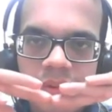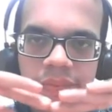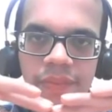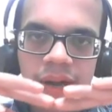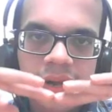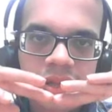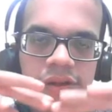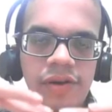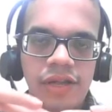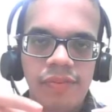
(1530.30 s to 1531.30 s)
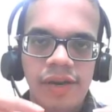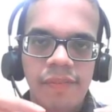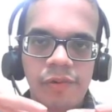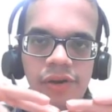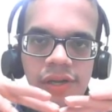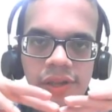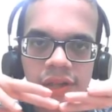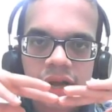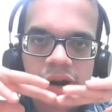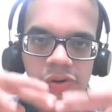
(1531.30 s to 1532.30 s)
Buys this many products.
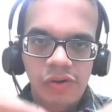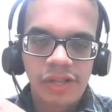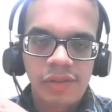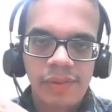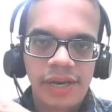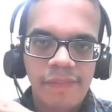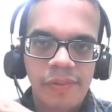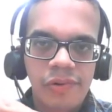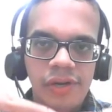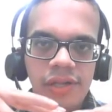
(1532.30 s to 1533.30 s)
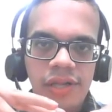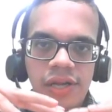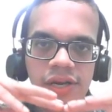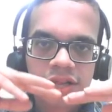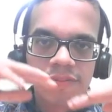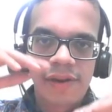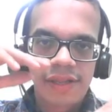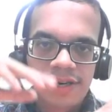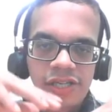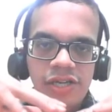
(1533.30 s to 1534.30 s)
Out of this many products, this
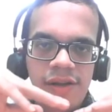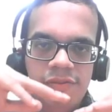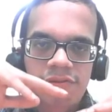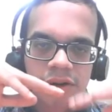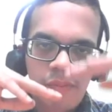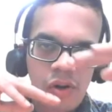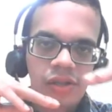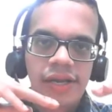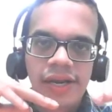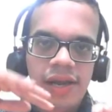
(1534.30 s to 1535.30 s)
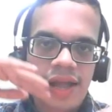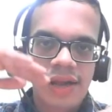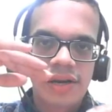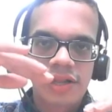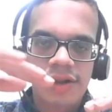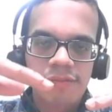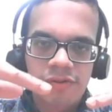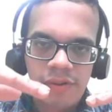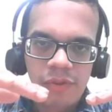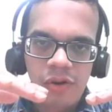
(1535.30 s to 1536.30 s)
percentage comes from online and this comes
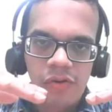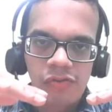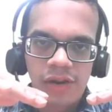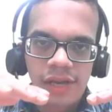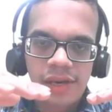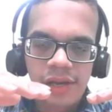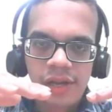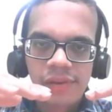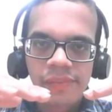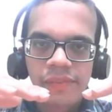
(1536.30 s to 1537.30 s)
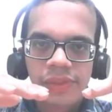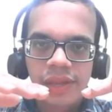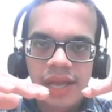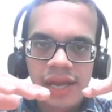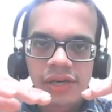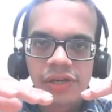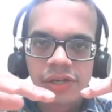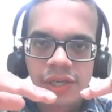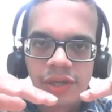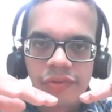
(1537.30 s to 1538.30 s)
from the offline.
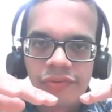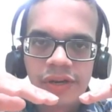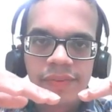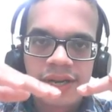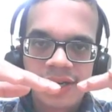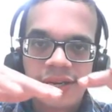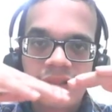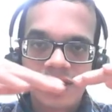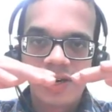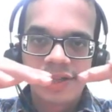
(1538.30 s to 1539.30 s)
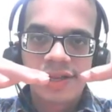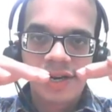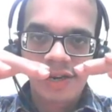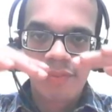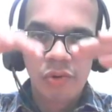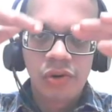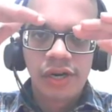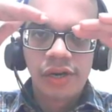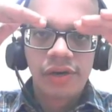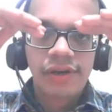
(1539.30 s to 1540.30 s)
And you will be interested in more
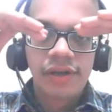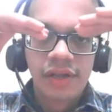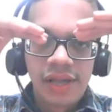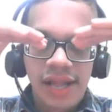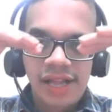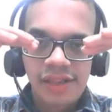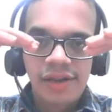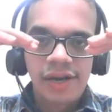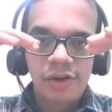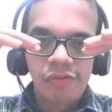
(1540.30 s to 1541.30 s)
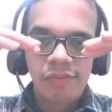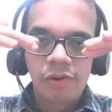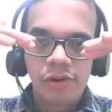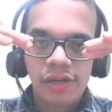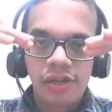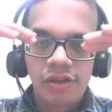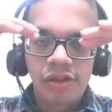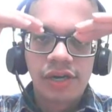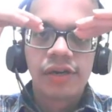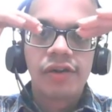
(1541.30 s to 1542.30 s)
into the X kind of the products,
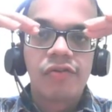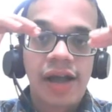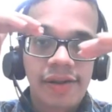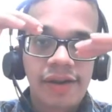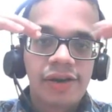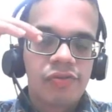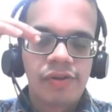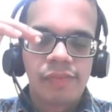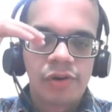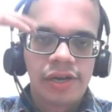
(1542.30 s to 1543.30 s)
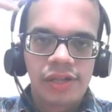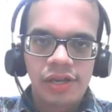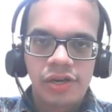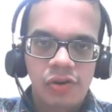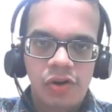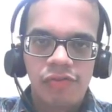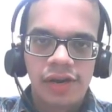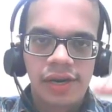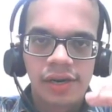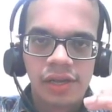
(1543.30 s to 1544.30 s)
into the Y kind of the products, into the offline.